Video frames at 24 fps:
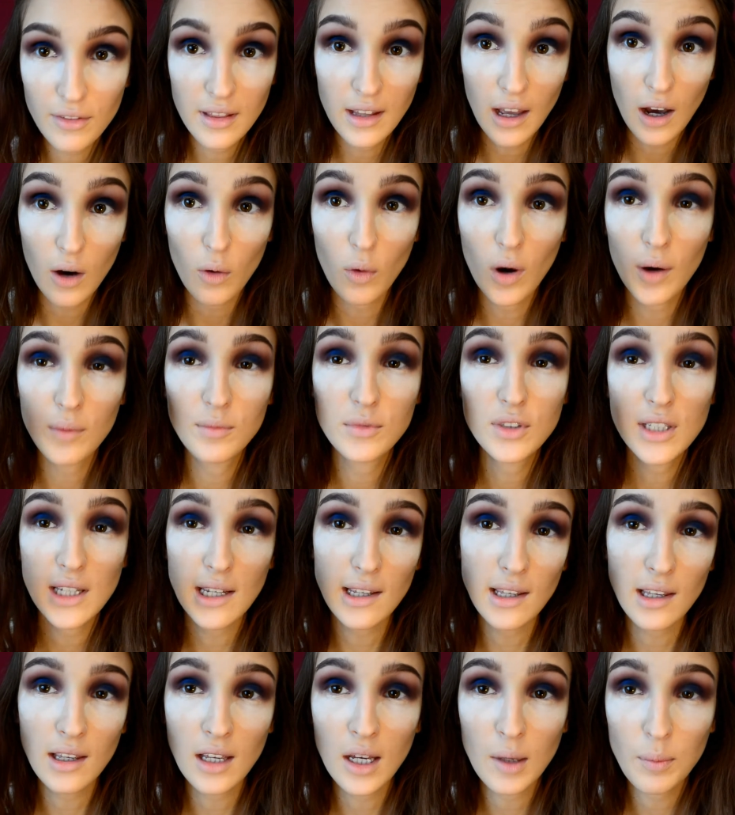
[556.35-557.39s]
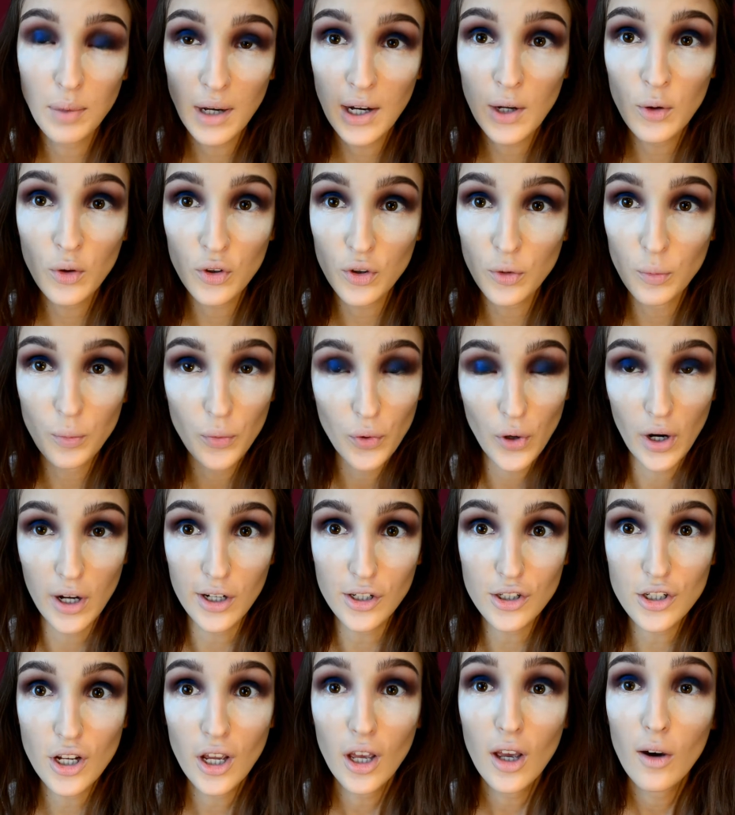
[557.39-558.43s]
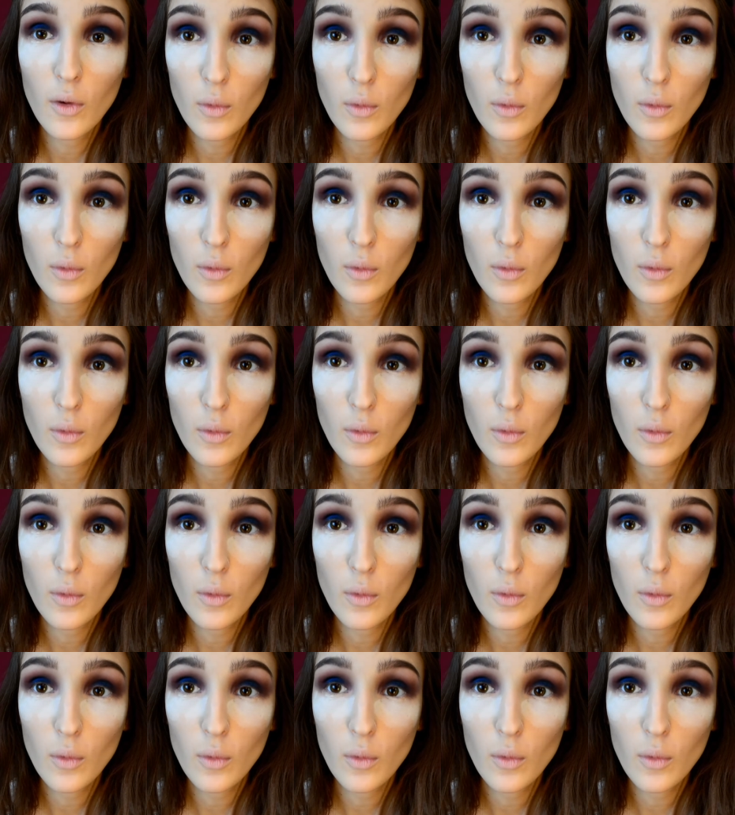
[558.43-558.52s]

Now I'm taking a powder brush